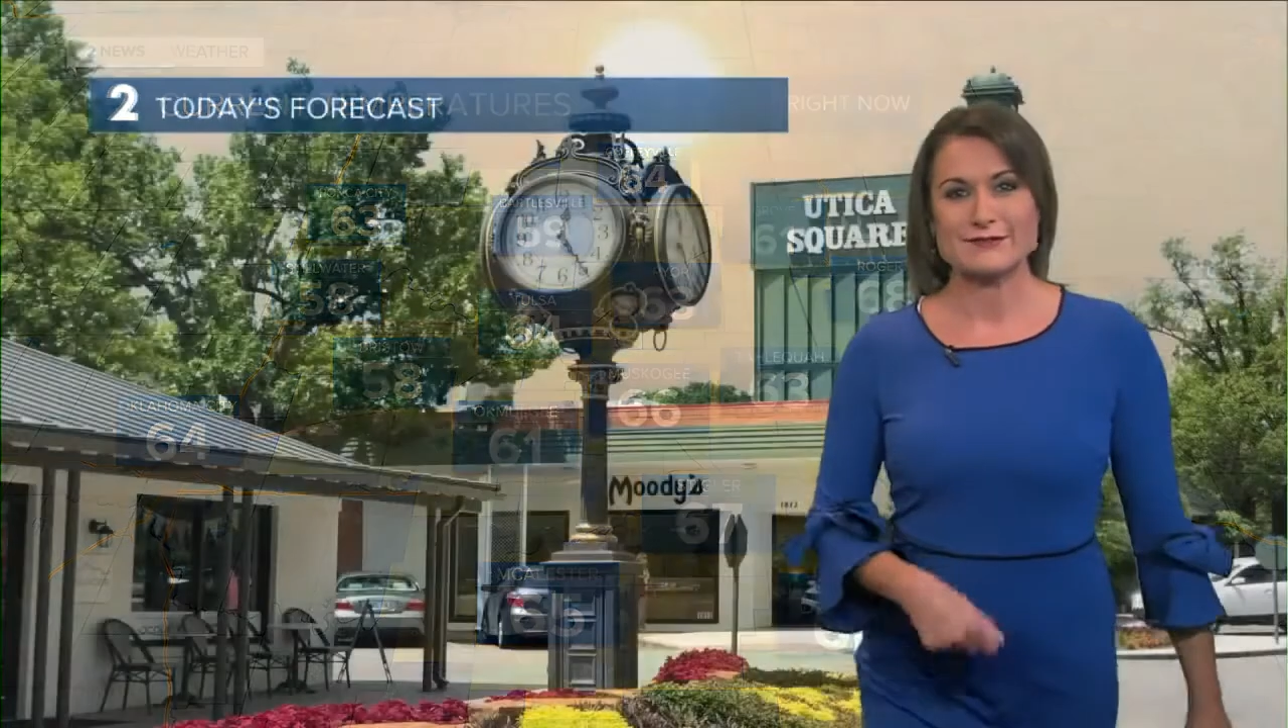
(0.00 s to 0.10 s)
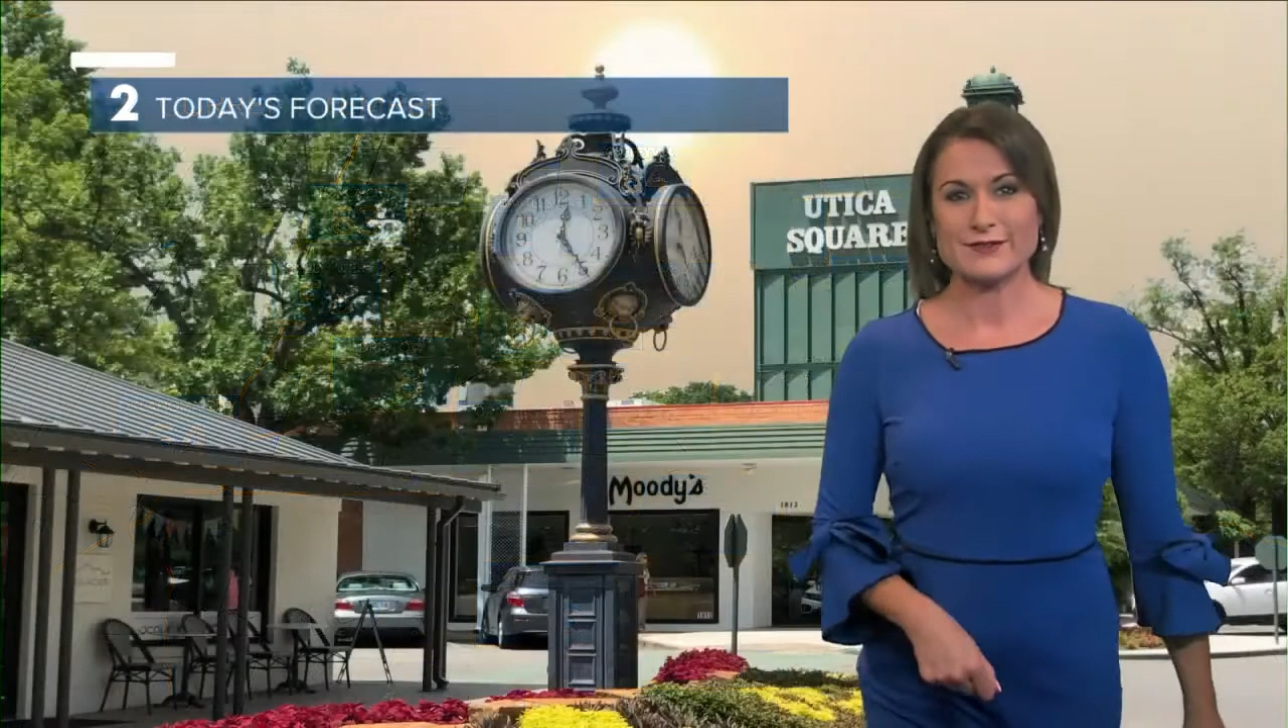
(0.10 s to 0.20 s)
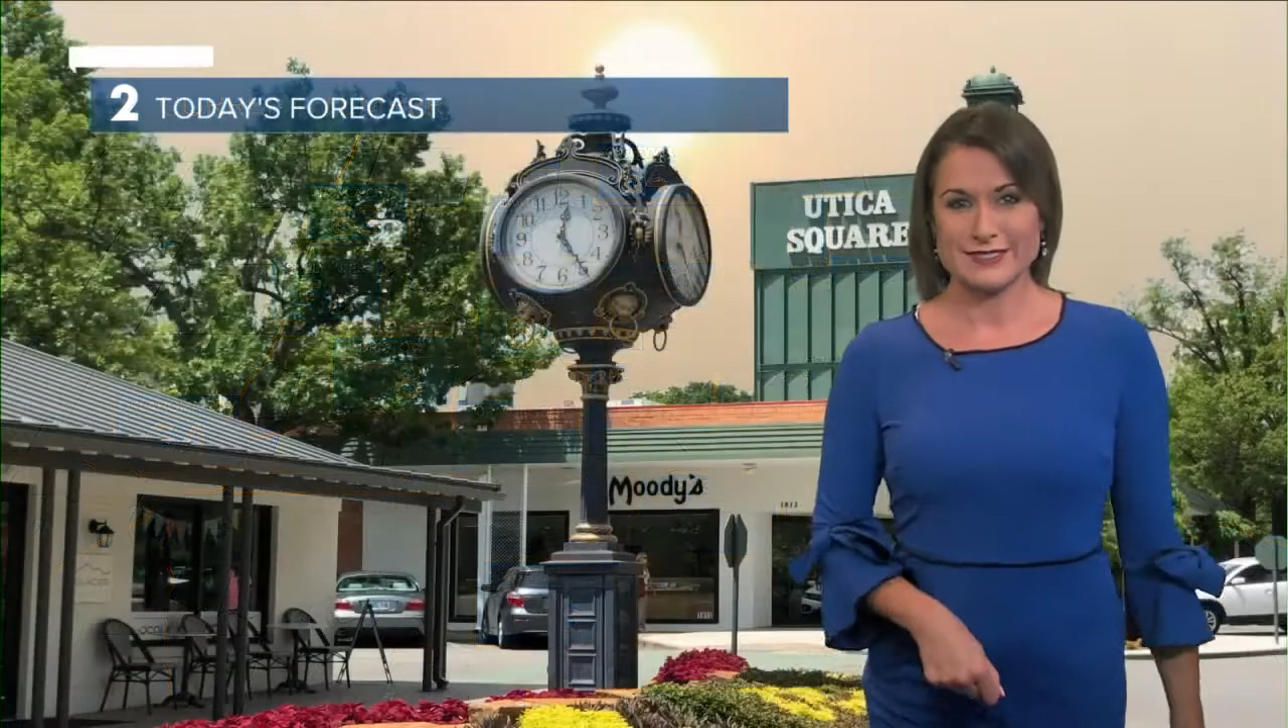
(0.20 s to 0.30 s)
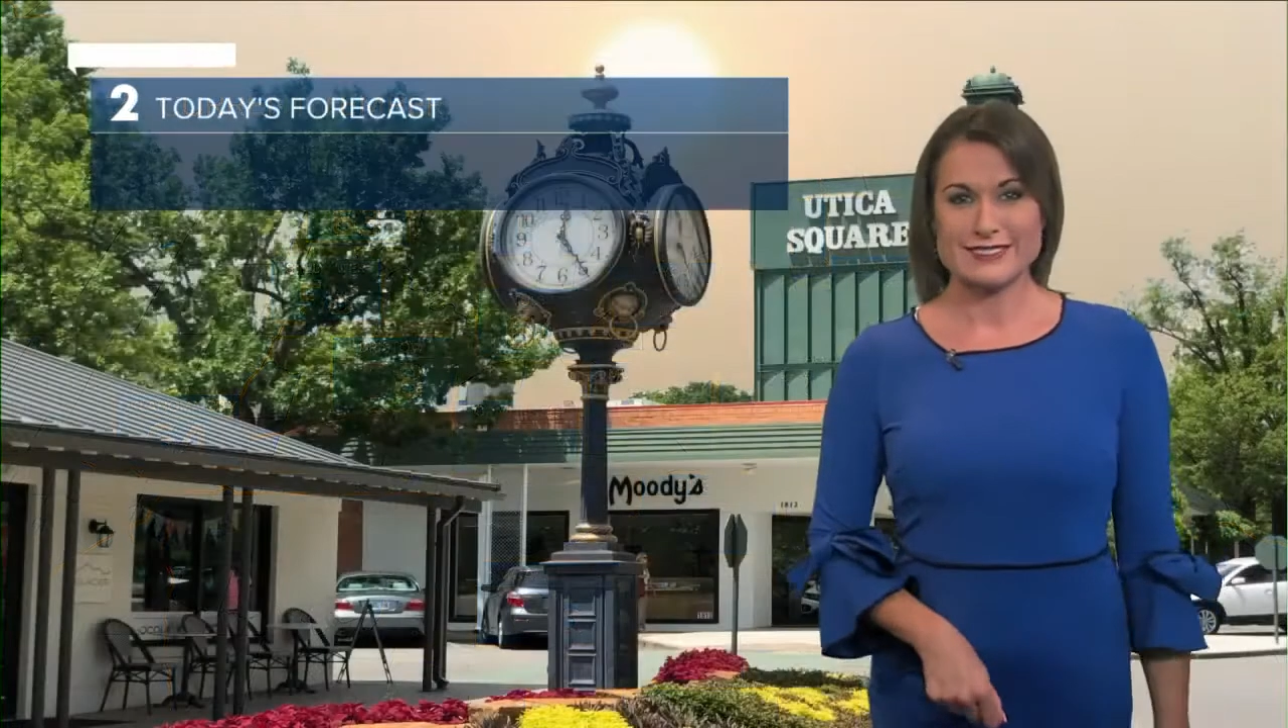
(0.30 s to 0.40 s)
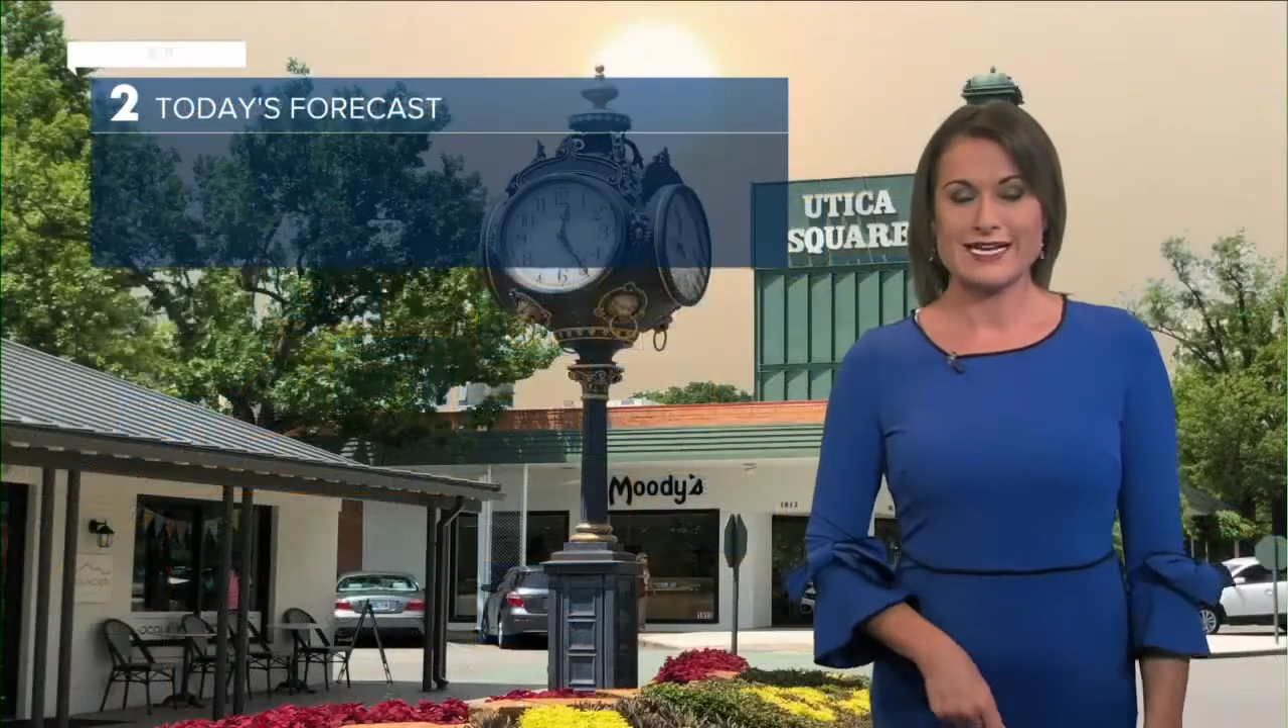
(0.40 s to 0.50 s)
for
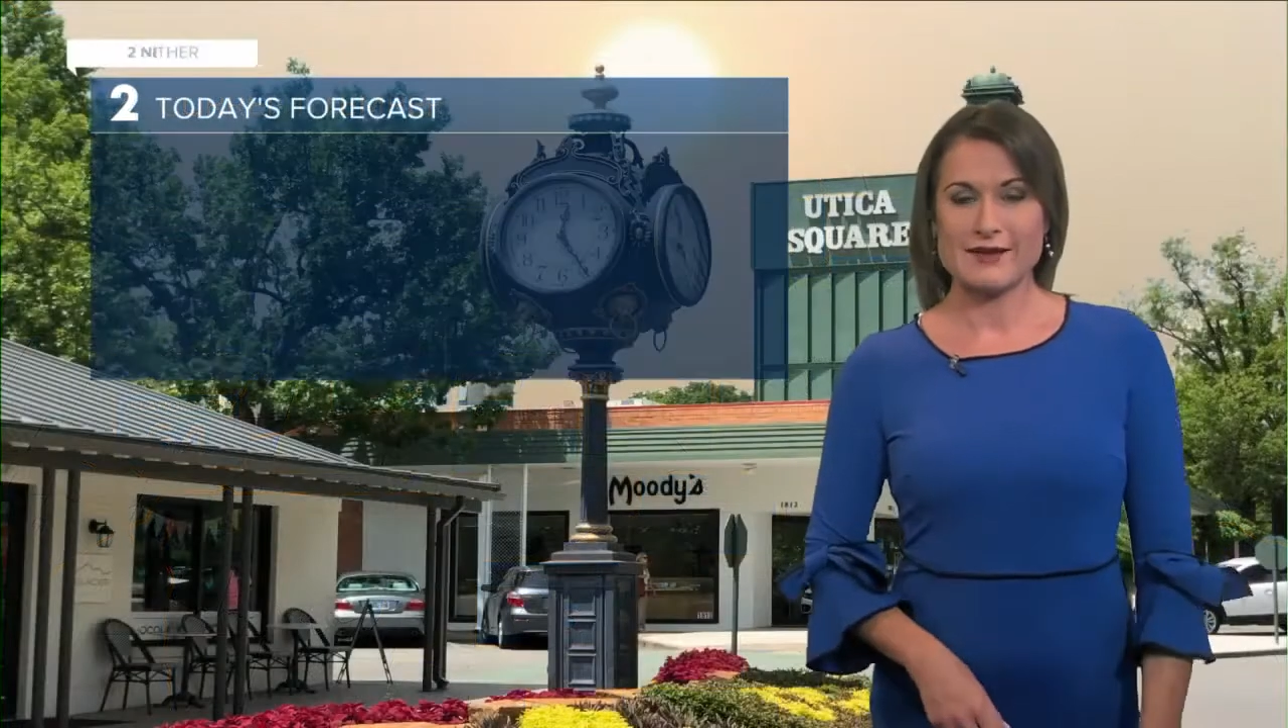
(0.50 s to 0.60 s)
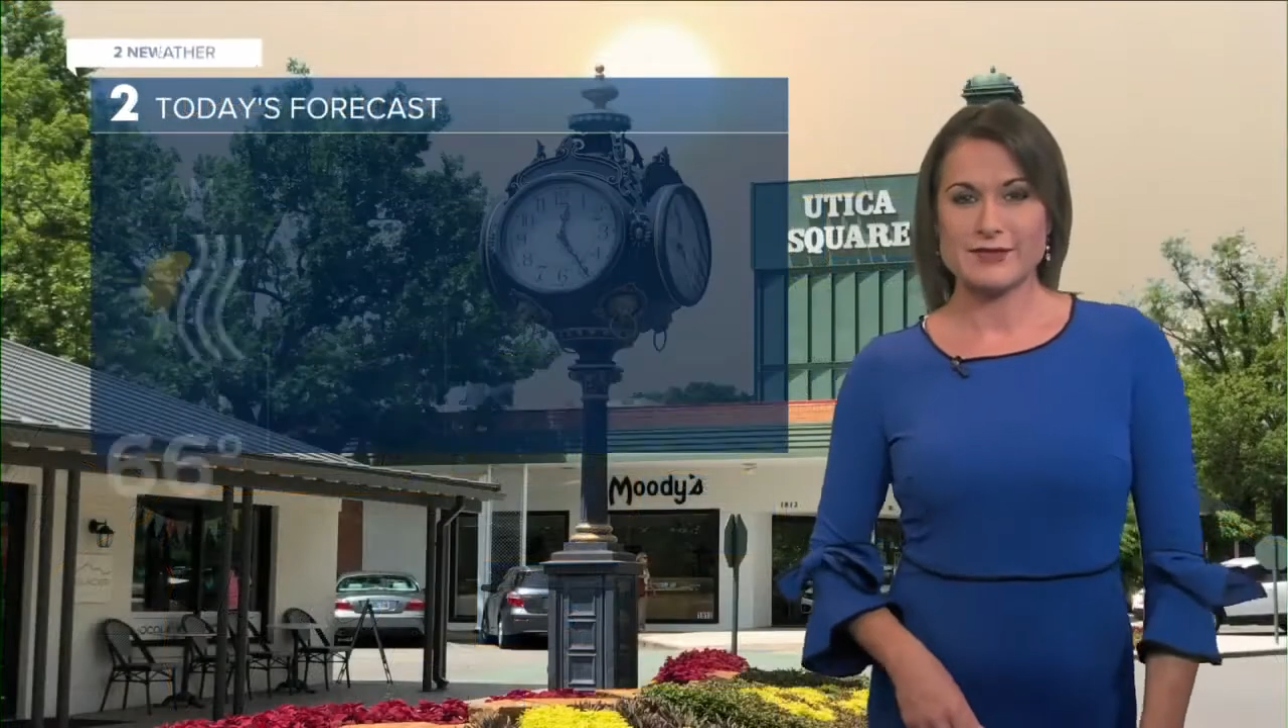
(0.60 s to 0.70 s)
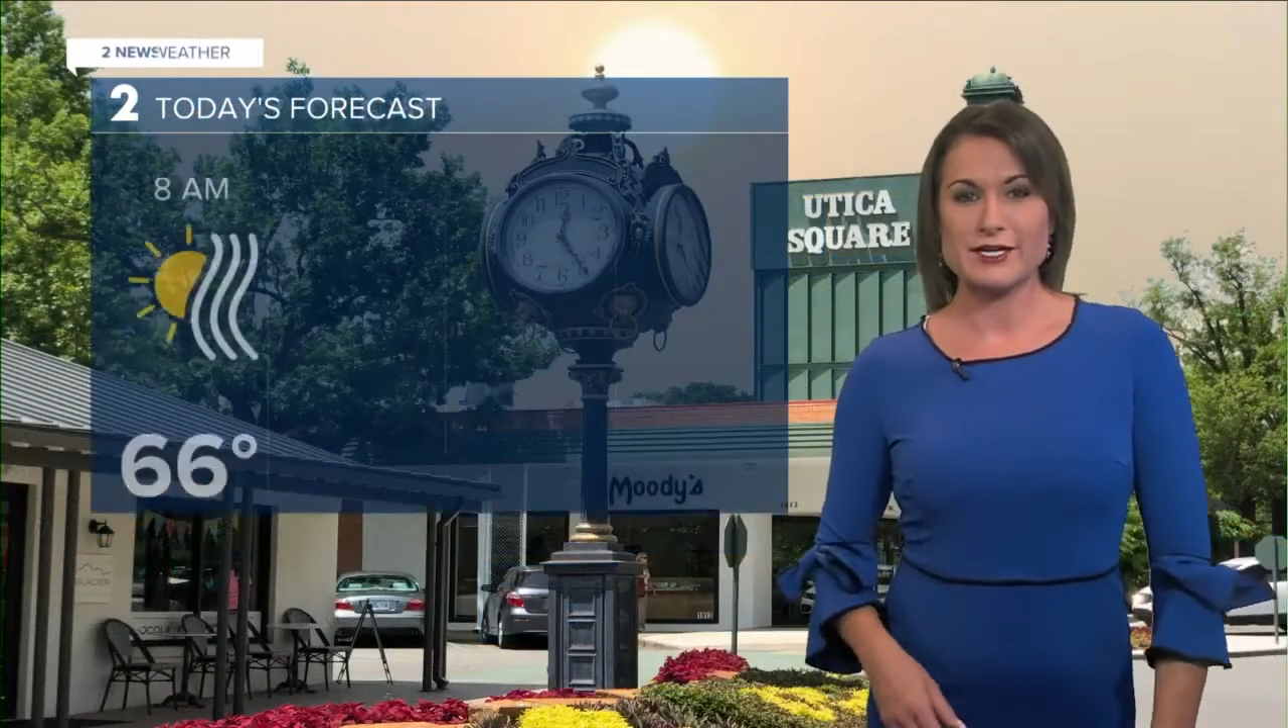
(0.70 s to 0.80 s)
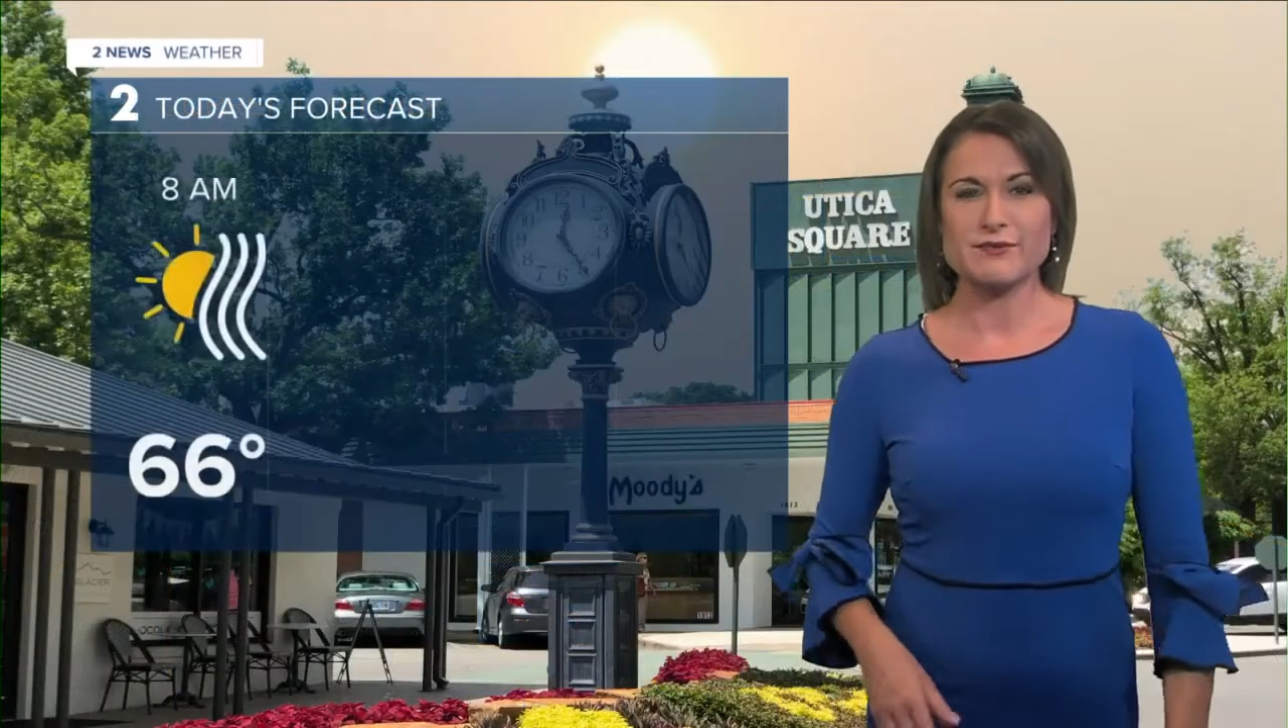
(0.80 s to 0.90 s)
this time of the year.